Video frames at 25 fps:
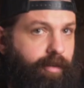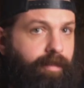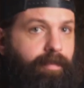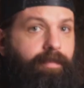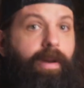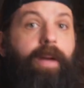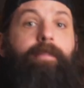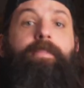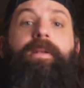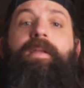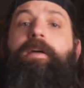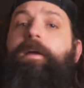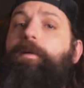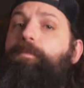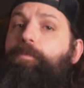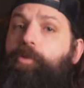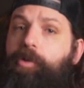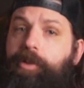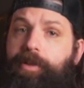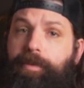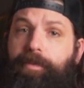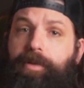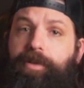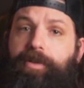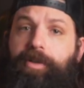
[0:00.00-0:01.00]
by playing
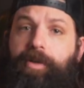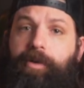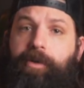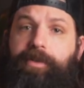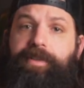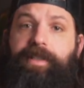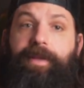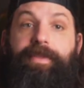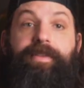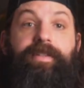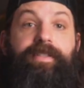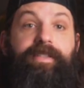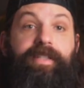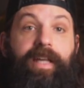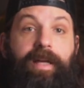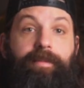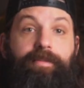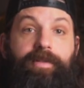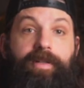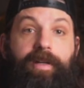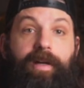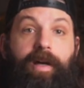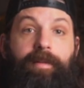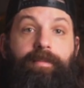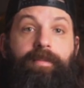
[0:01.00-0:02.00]
multiple tones at the same
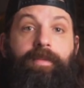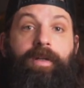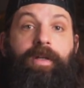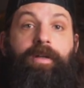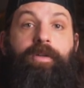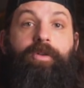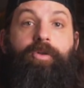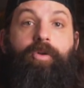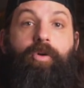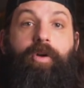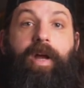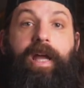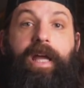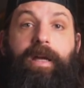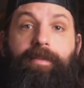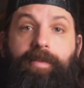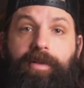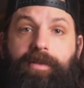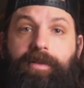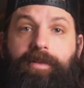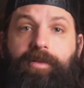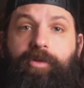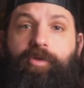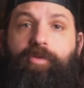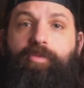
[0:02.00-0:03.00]
time, you're able
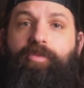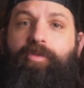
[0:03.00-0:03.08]
to